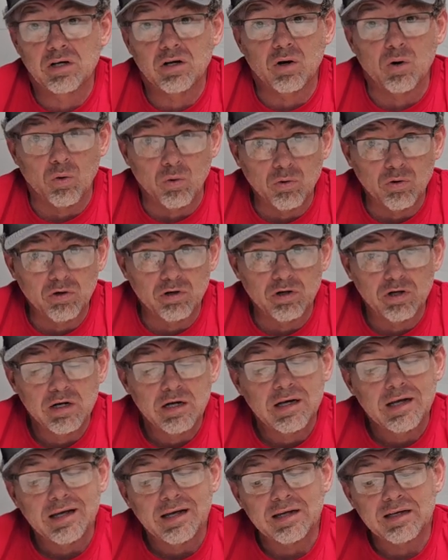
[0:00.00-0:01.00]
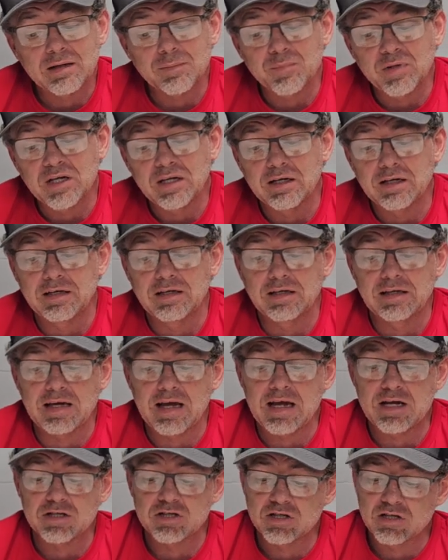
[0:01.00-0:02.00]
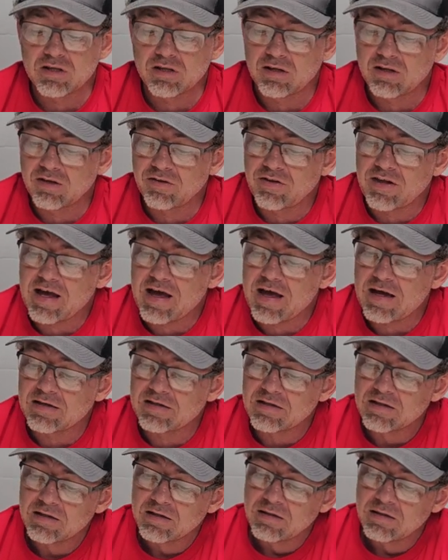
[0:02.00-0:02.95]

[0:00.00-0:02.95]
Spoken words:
or it can be an indication that